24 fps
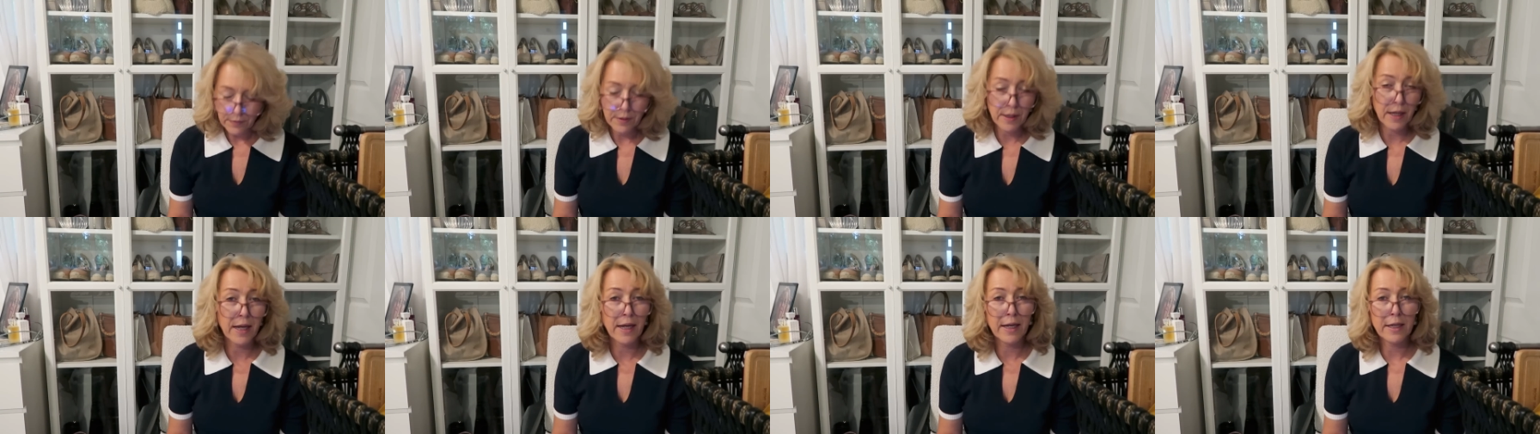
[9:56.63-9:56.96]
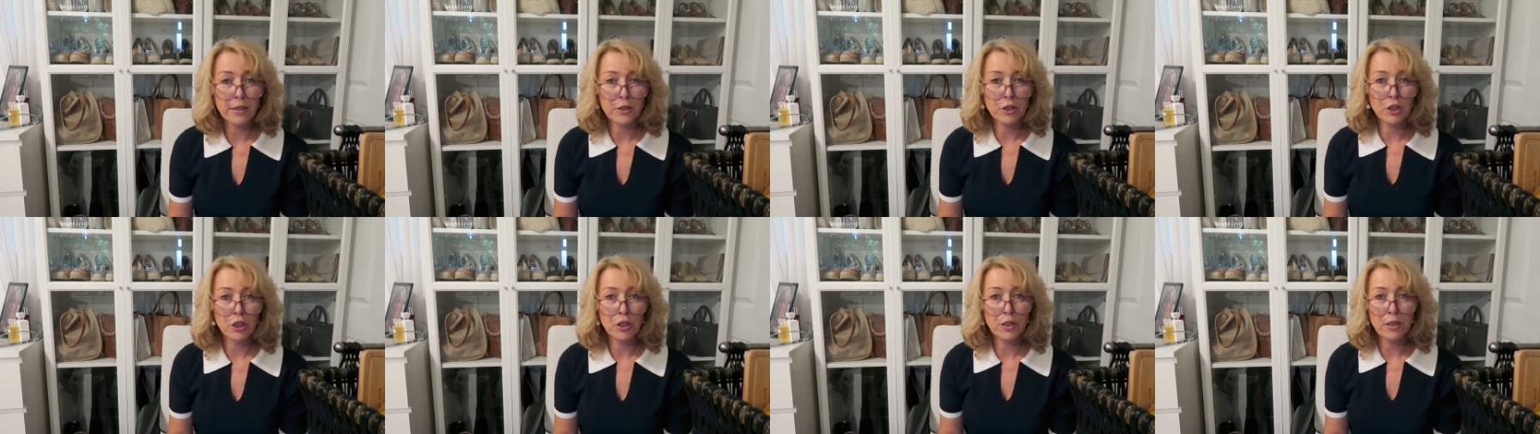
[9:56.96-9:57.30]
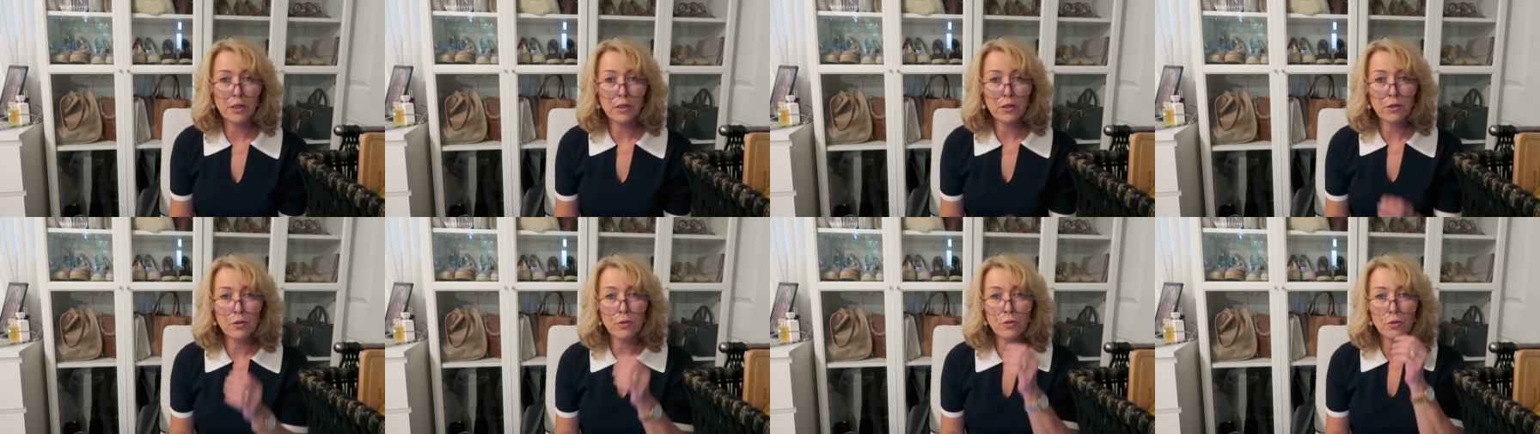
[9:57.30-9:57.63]
They actually
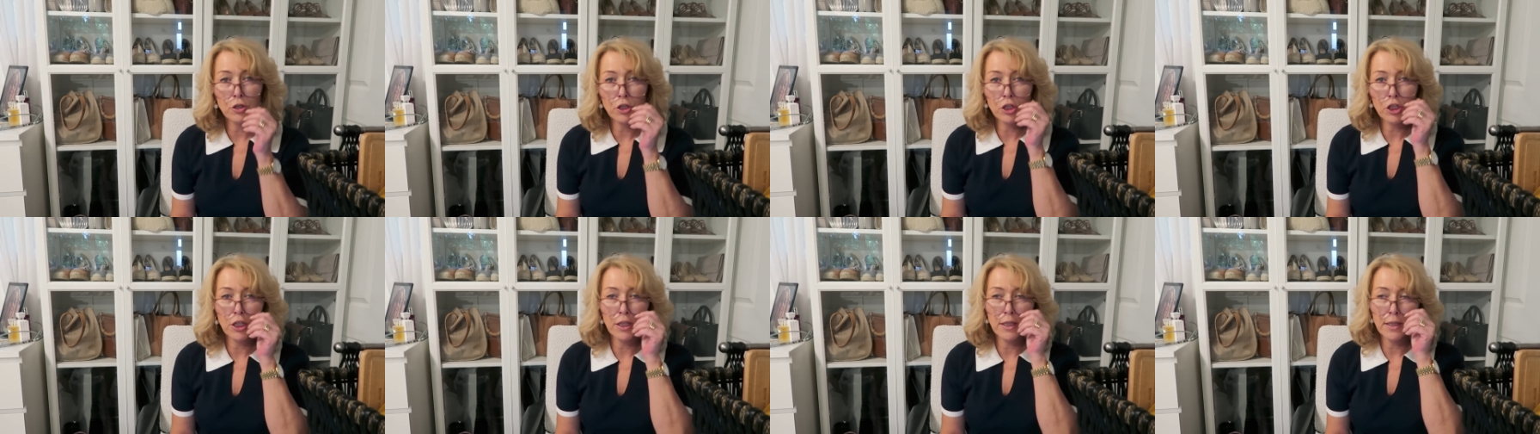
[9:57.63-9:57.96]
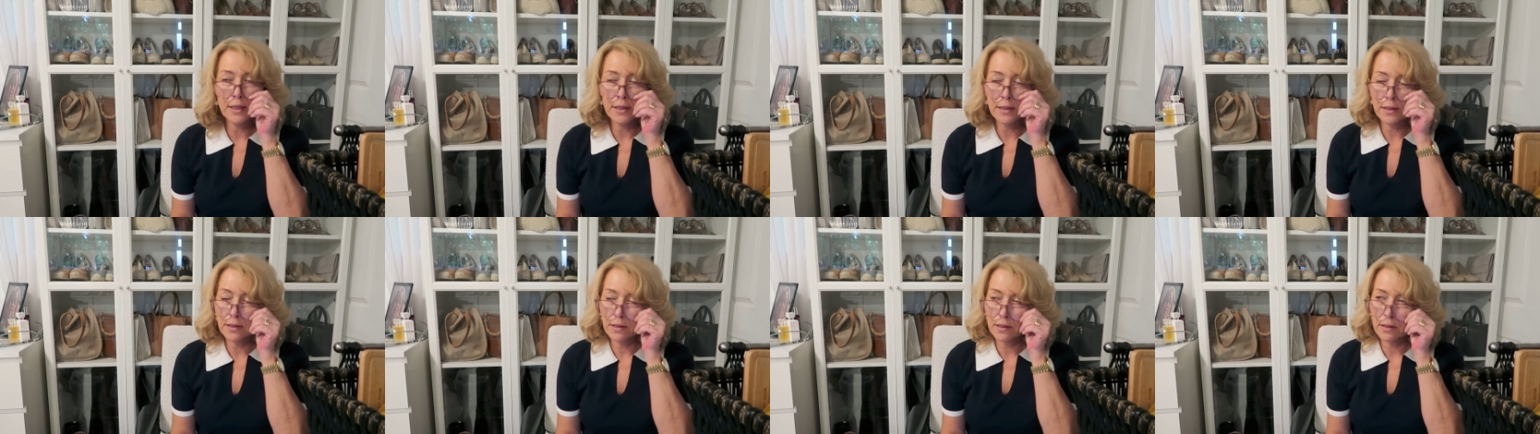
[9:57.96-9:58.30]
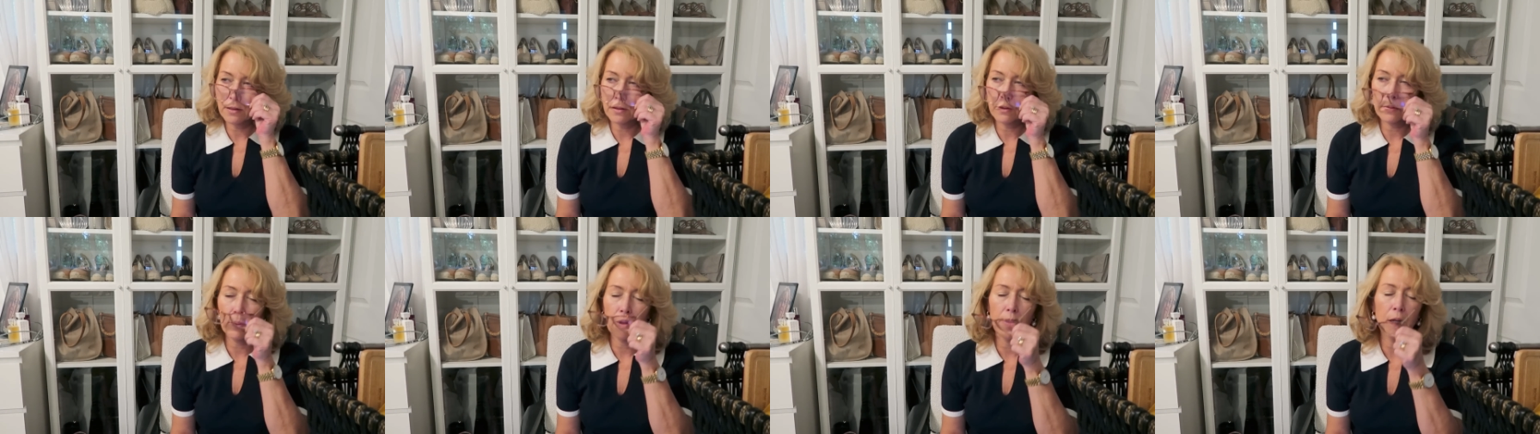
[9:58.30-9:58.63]
do sheets
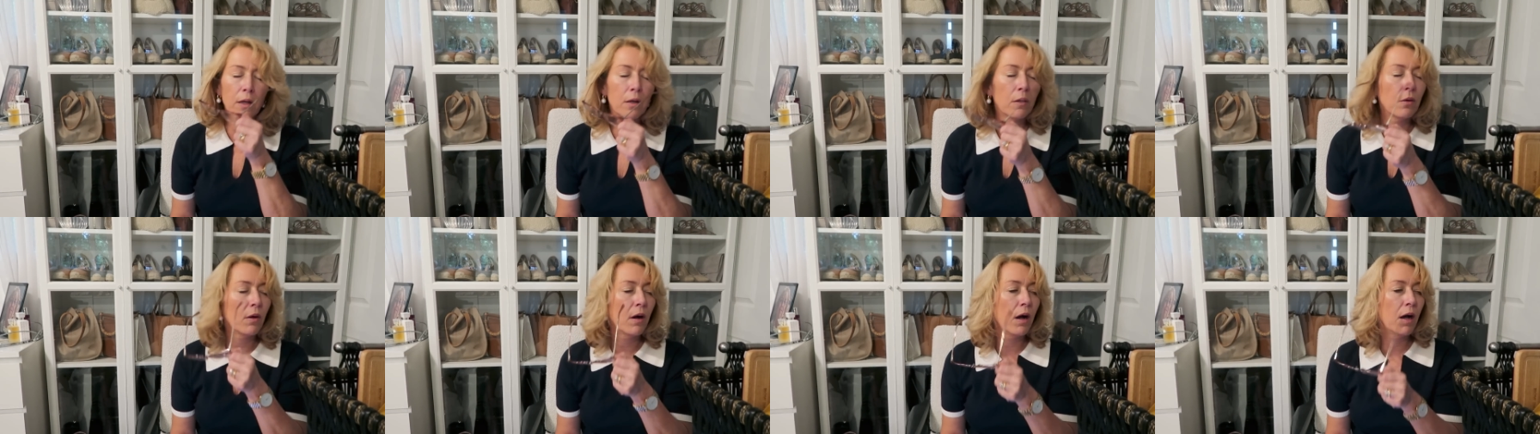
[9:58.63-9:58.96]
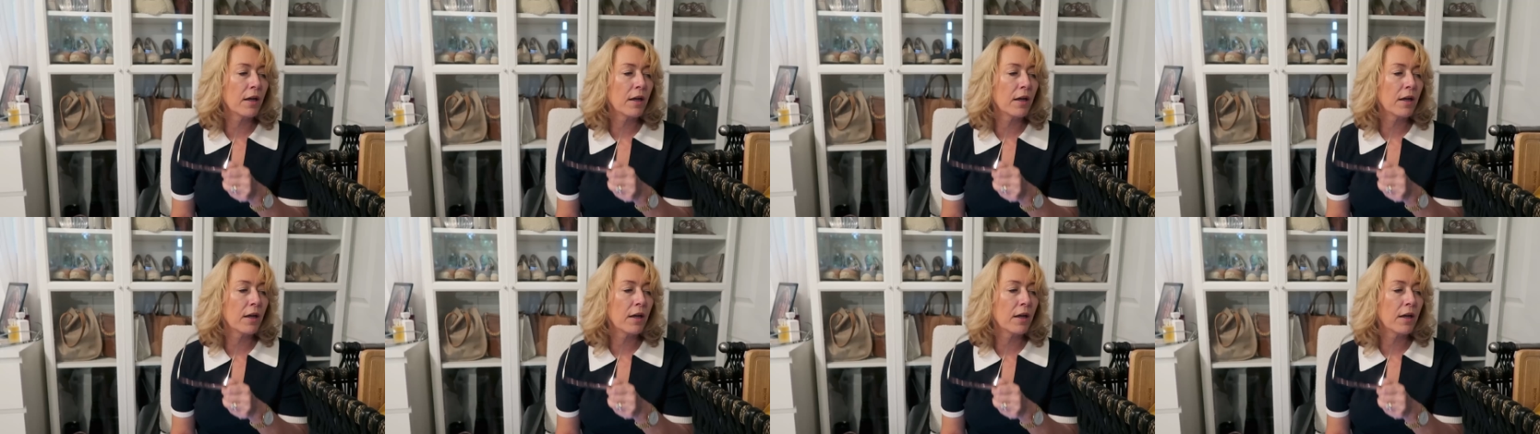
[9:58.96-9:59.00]
as well.